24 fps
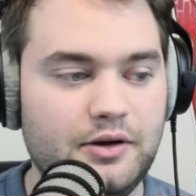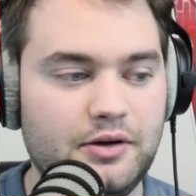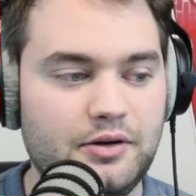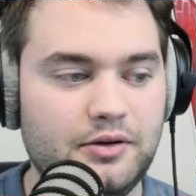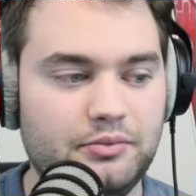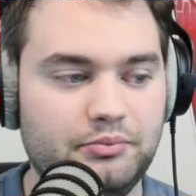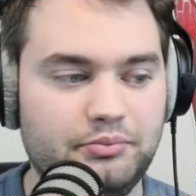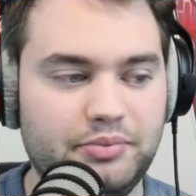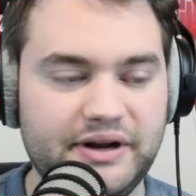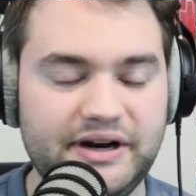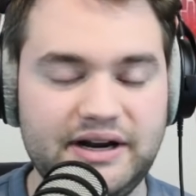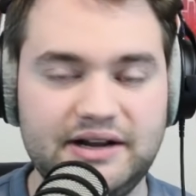
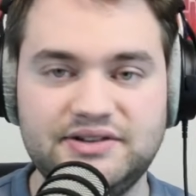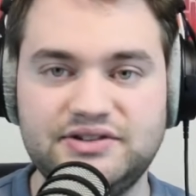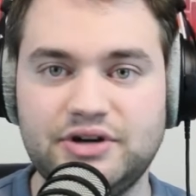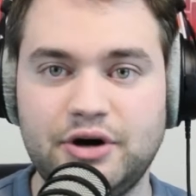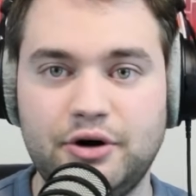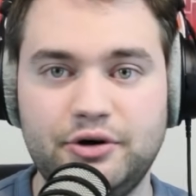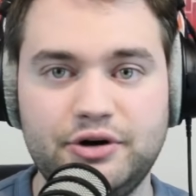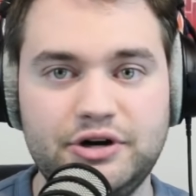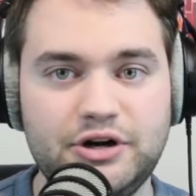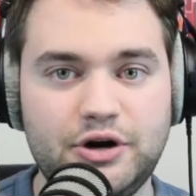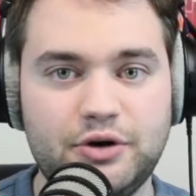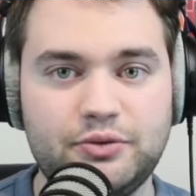but
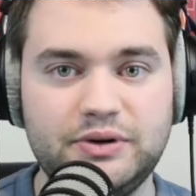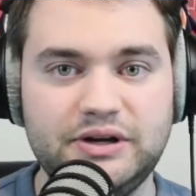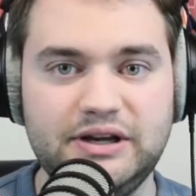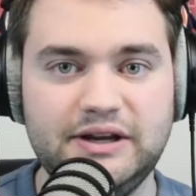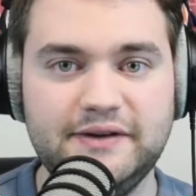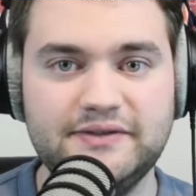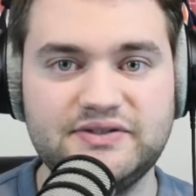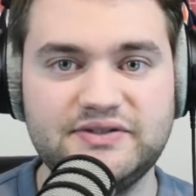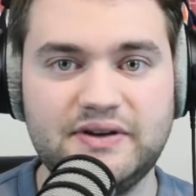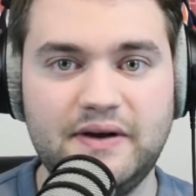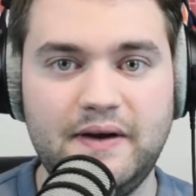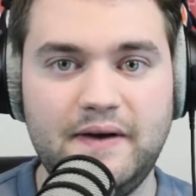Antonio
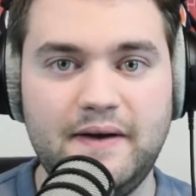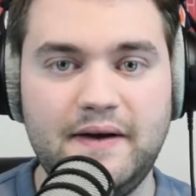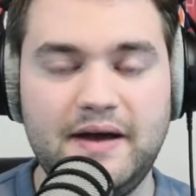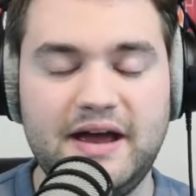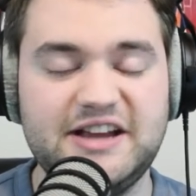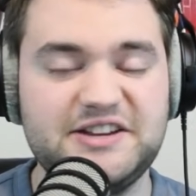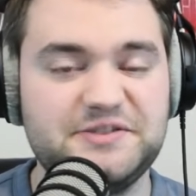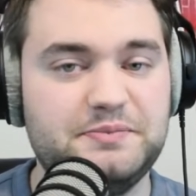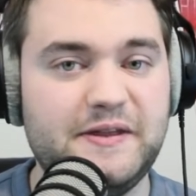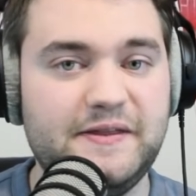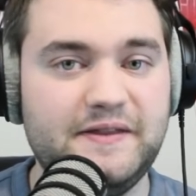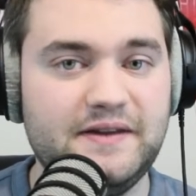Reeves
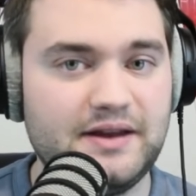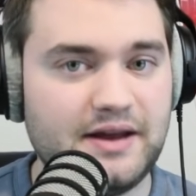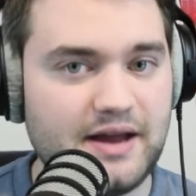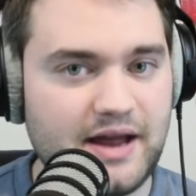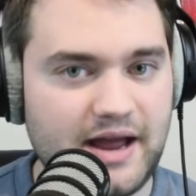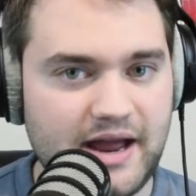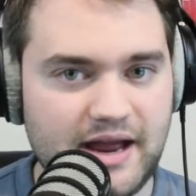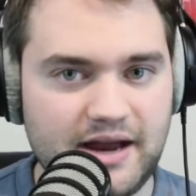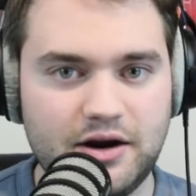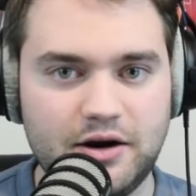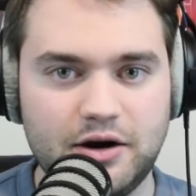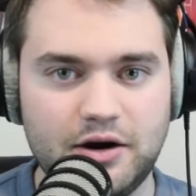has been the
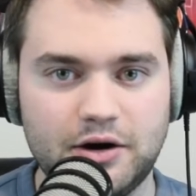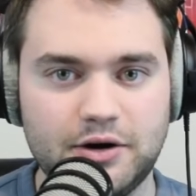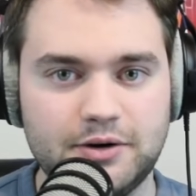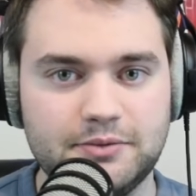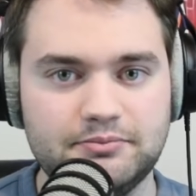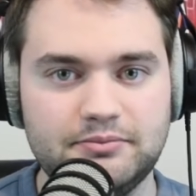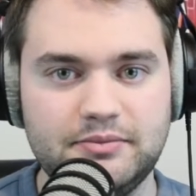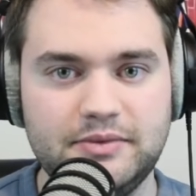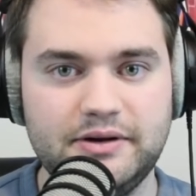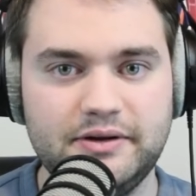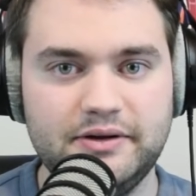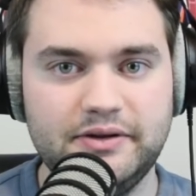anchor,
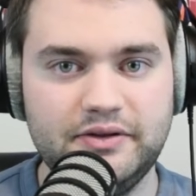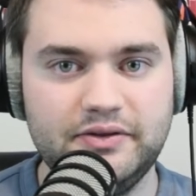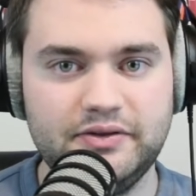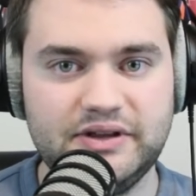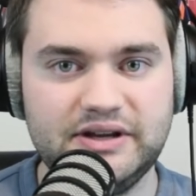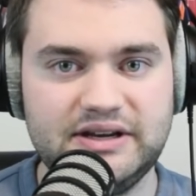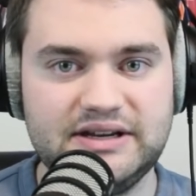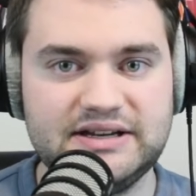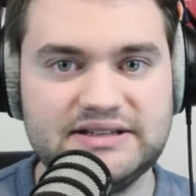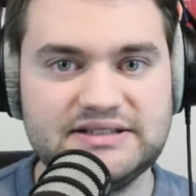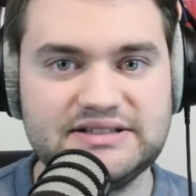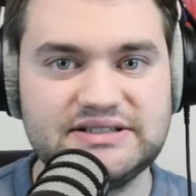the
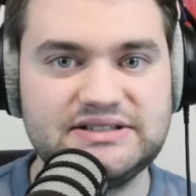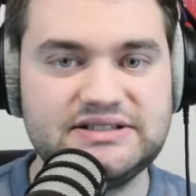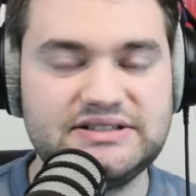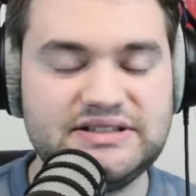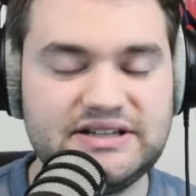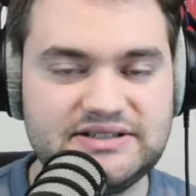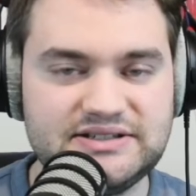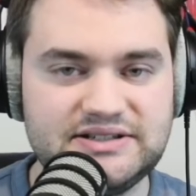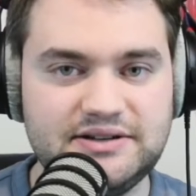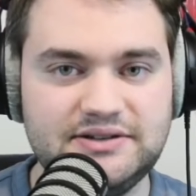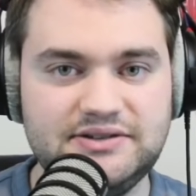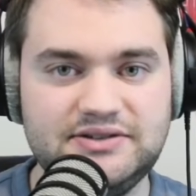
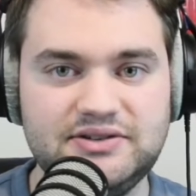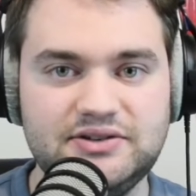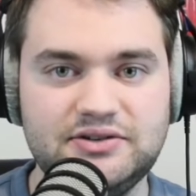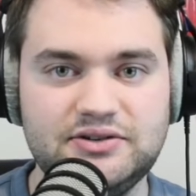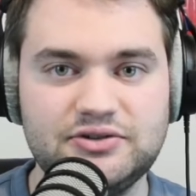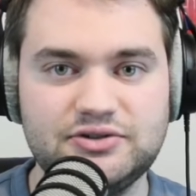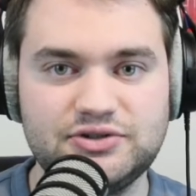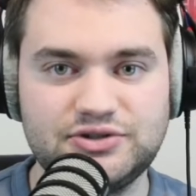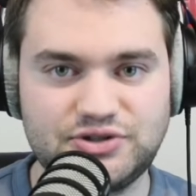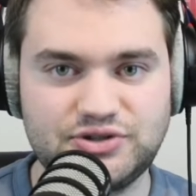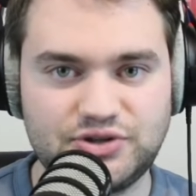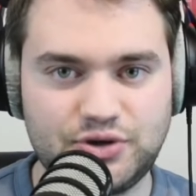consistent
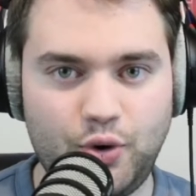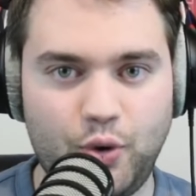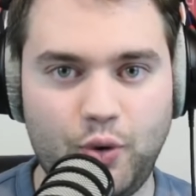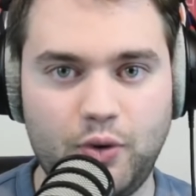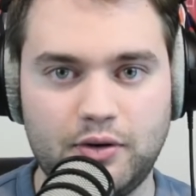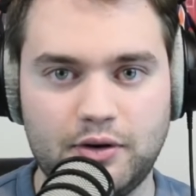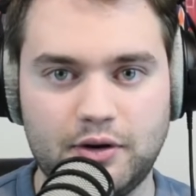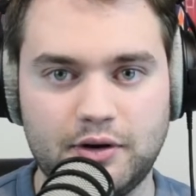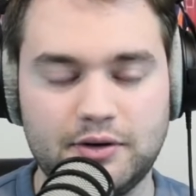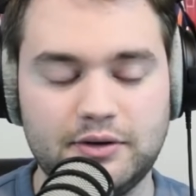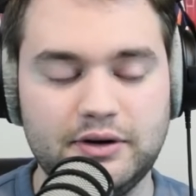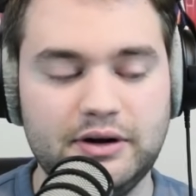
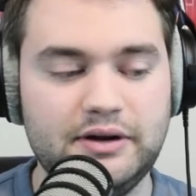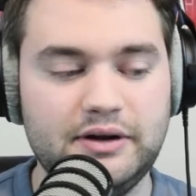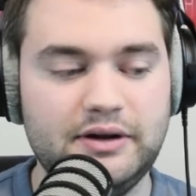scorer.